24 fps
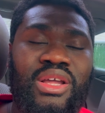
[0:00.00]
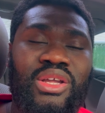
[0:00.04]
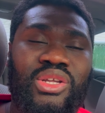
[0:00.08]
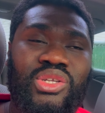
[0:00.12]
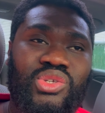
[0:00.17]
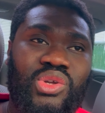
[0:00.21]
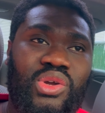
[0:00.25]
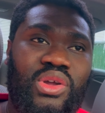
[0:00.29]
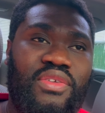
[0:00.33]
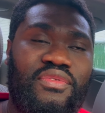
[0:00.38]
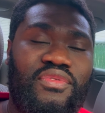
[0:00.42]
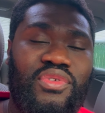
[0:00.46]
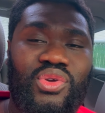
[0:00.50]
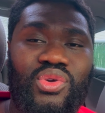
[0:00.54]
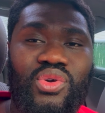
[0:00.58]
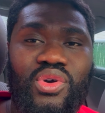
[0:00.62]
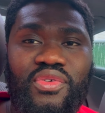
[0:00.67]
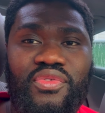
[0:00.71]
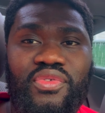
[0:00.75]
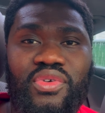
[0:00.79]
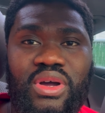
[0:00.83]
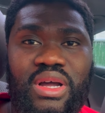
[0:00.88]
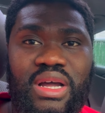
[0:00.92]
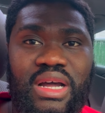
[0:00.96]
So if you go
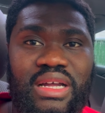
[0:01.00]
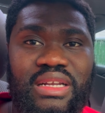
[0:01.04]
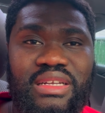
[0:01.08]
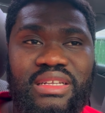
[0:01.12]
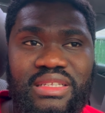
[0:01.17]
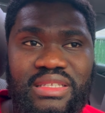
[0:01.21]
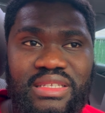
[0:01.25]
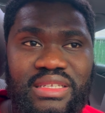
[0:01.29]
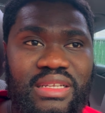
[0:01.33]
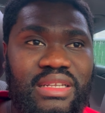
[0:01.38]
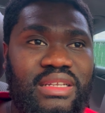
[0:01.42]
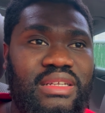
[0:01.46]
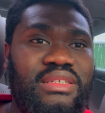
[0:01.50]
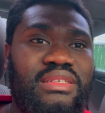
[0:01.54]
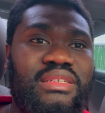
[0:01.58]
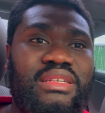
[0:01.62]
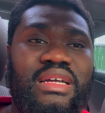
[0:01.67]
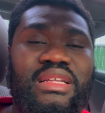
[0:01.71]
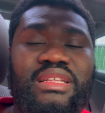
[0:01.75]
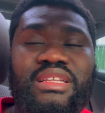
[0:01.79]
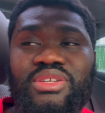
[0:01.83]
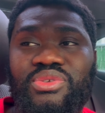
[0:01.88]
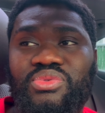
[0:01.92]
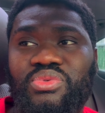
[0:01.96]
for car detailing,
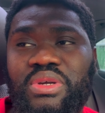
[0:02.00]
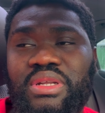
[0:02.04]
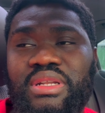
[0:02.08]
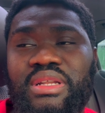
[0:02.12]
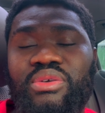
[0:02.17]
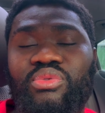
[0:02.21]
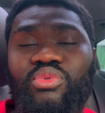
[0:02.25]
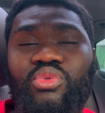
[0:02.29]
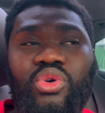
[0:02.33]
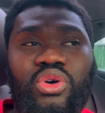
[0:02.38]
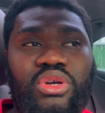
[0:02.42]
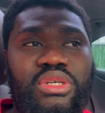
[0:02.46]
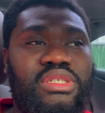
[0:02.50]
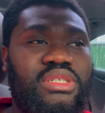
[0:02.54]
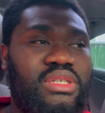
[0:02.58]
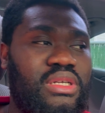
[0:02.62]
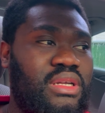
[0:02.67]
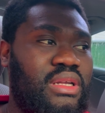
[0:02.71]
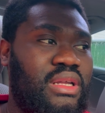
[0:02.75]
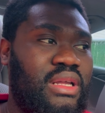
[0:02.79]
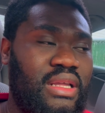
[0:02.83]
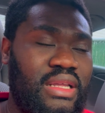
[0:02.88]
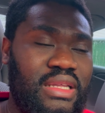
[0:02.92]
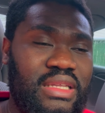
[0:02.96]
that is where they wash
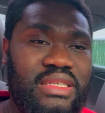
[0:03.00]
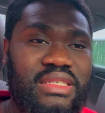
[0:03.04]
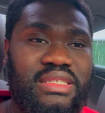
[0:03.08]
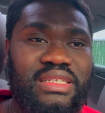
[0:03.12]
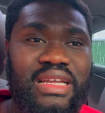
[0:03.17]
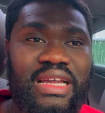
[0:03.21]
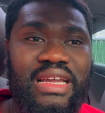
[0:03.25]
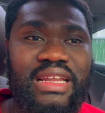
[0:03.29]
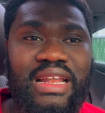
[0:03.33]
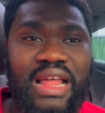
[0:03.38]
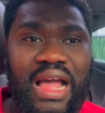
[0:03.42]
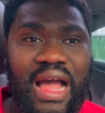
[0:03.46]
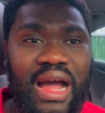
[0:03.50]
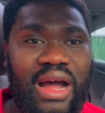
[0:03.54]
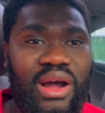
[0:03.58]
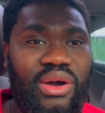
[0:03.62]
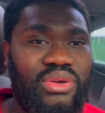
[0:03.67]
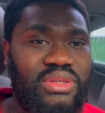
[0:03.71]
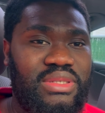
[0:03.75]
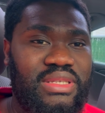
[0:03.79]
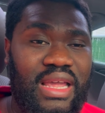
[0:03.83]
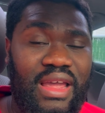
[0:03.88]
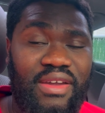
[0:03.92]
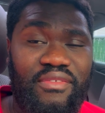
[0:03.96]
inside
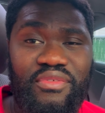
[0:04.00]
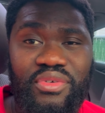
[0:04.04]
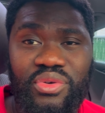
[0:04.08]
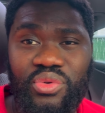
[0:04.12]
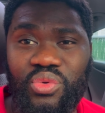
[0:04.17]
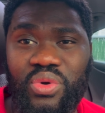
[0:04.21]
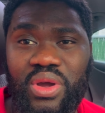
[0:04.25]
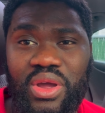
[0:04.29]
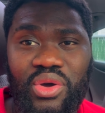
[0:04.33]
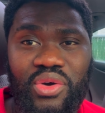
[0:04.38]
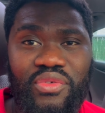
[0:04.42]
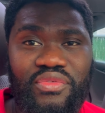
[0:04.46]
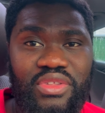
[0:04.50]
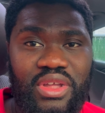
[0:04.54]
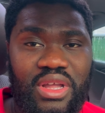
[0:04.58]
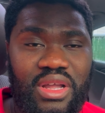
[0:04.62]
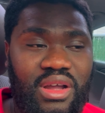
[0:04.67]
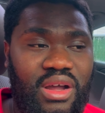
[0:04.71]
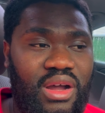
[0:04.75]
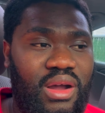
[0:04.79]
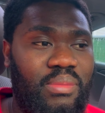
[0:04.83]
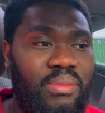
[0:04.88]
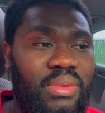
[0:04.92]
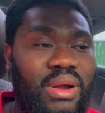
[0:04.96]
out everywhere of the
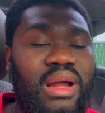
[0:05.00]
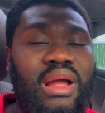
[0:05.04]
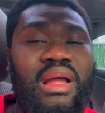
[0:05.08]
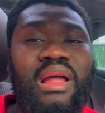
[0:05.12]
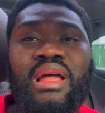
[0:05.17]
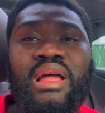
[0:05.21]
car. But